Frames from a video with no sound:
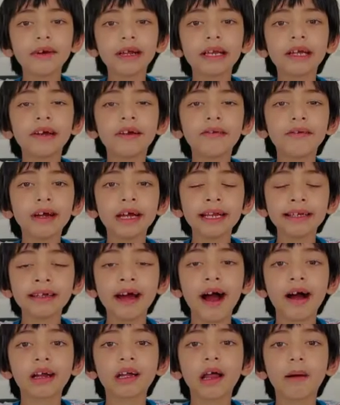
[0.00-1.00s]
video, we
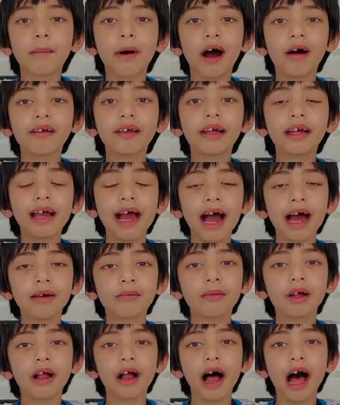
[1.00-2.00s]
talked about the
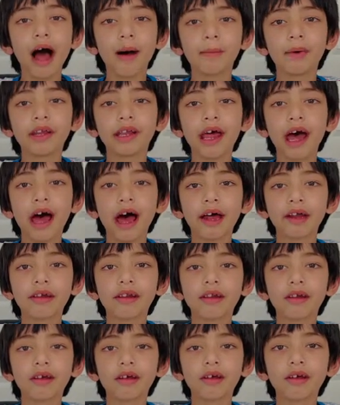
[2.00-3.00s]
animal
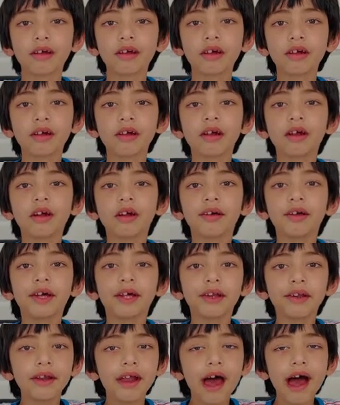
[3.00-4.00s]
habitats.
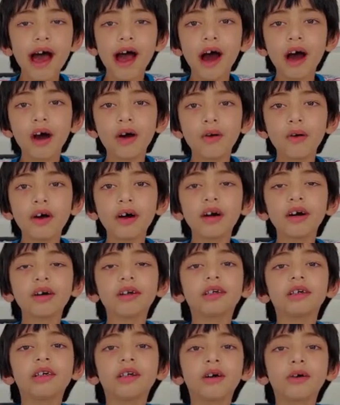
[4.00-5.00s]
Now,
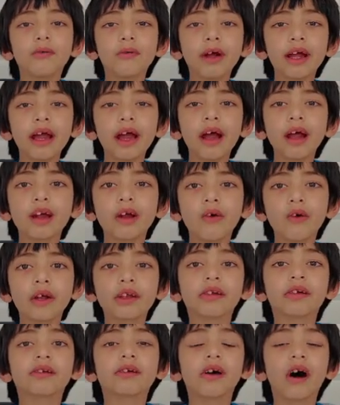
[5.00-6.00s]
we are
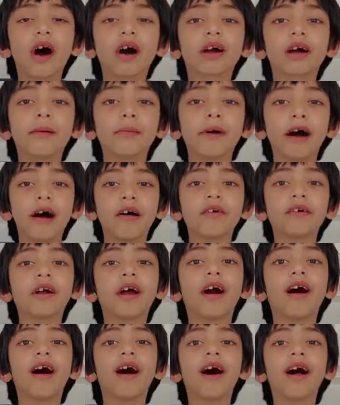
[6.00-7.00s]
going to talk about
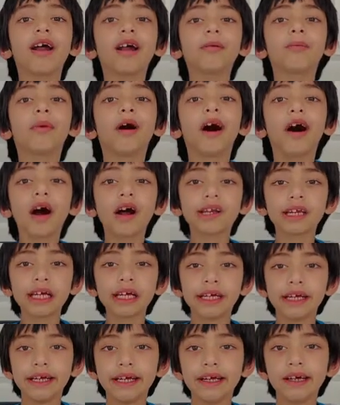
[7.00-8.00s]
our
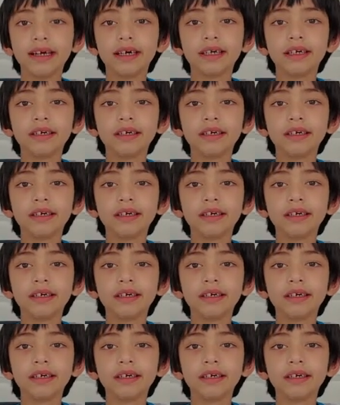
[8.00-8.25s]
body.